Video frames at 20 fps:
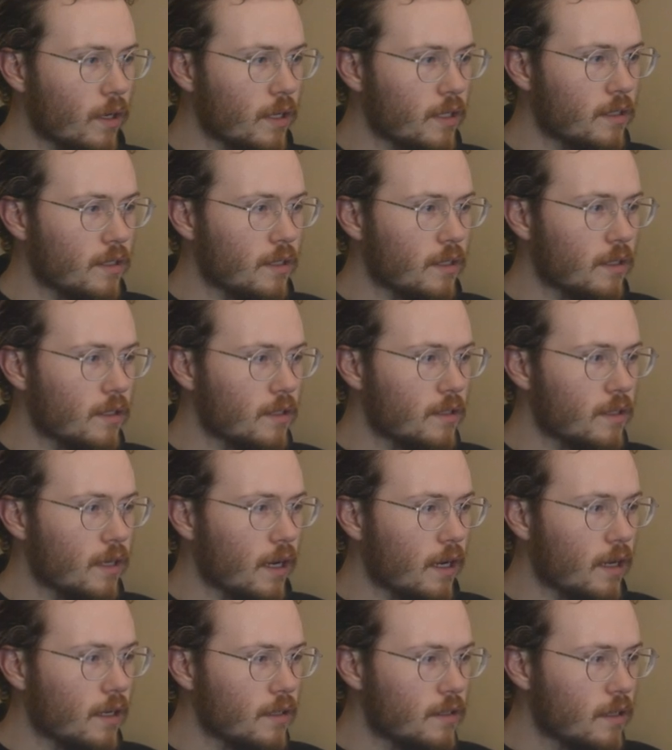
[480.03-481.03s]
in the
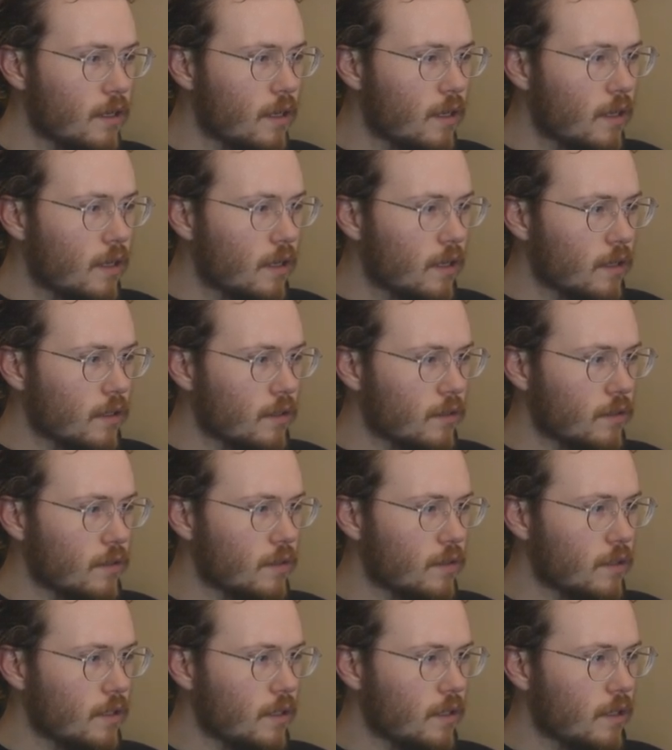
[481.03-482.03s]
size. As you can
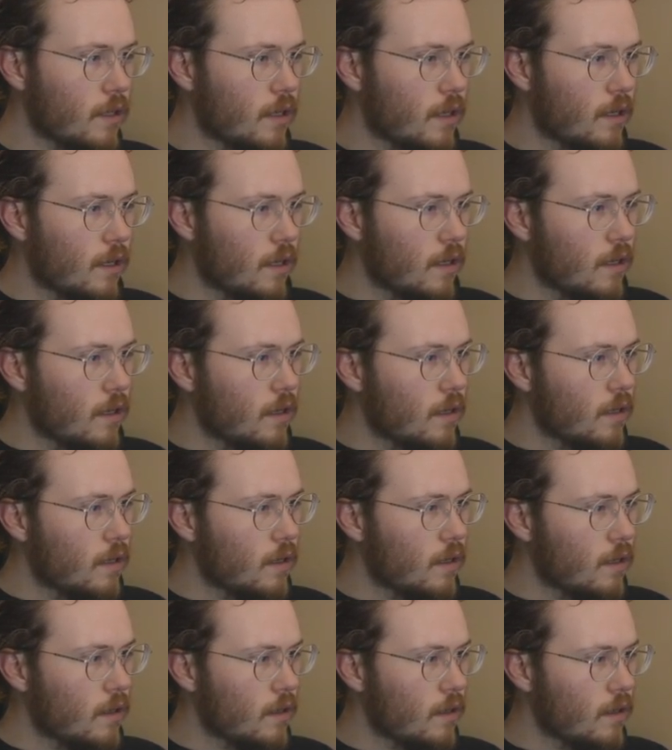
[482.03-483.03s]
see,
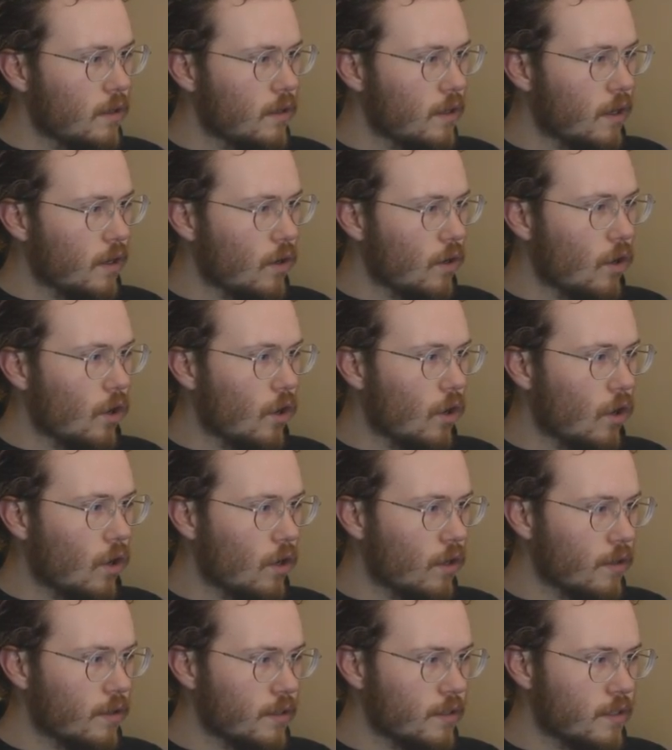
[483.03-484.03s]
not
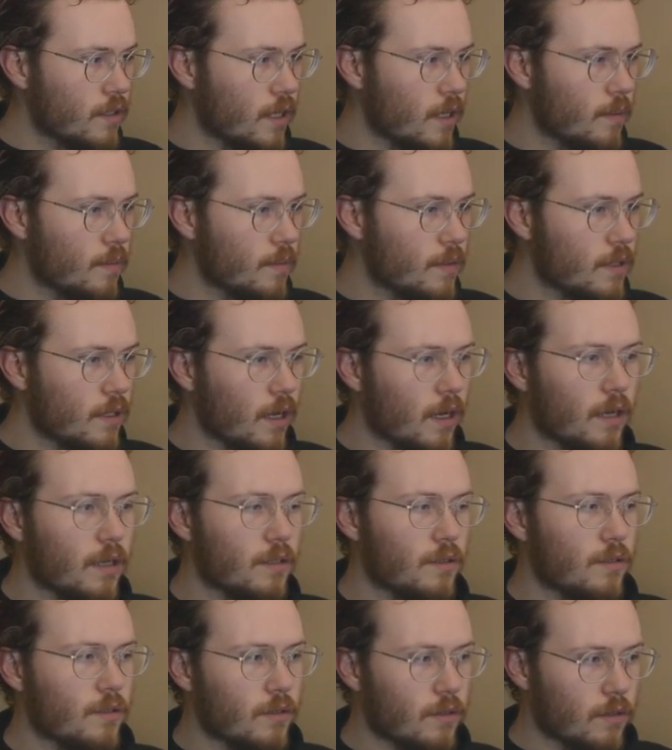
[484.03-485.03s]
all the same
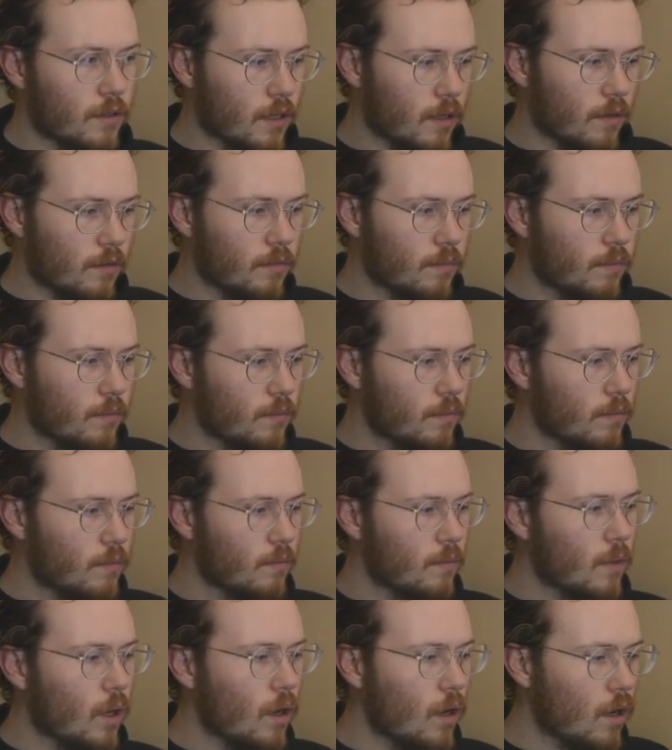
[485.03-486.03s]
size, they're kind of
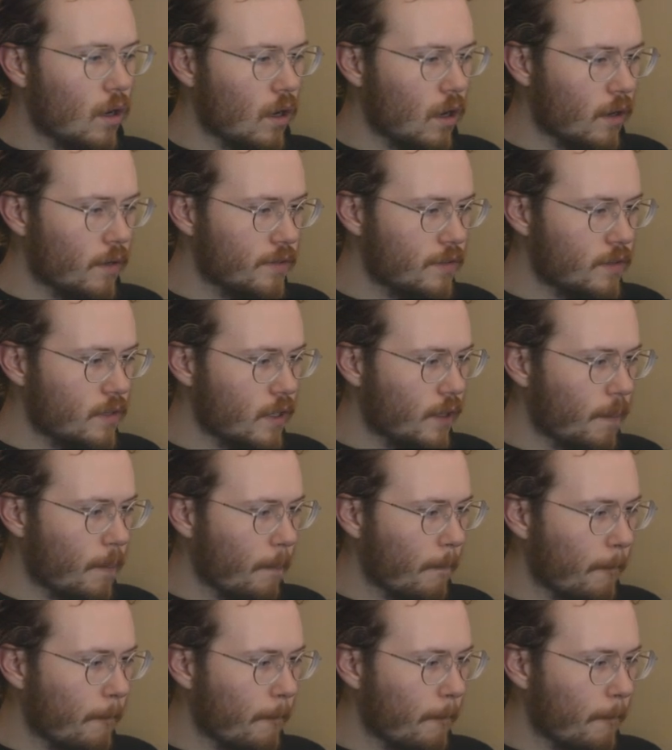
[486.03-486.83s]
offset.